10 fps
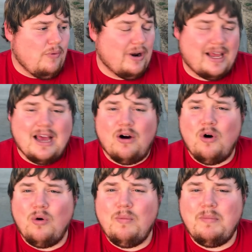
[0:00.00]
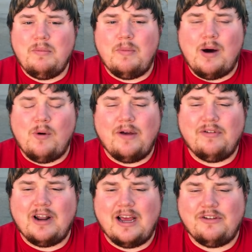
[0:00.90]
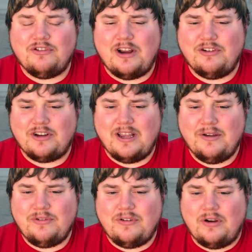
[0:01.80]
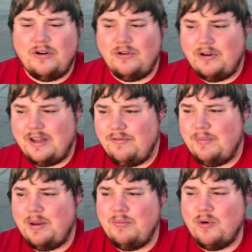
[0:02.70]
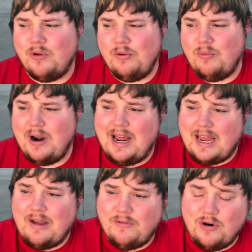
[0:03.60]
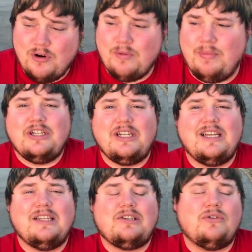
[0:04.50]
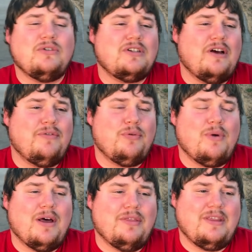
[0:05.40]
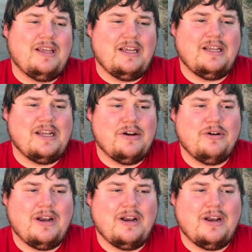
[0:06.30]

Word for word: When I got home, my wife and I exchanged gifts, her giving me more than what I gave her, but she gets her stuff throughout the year.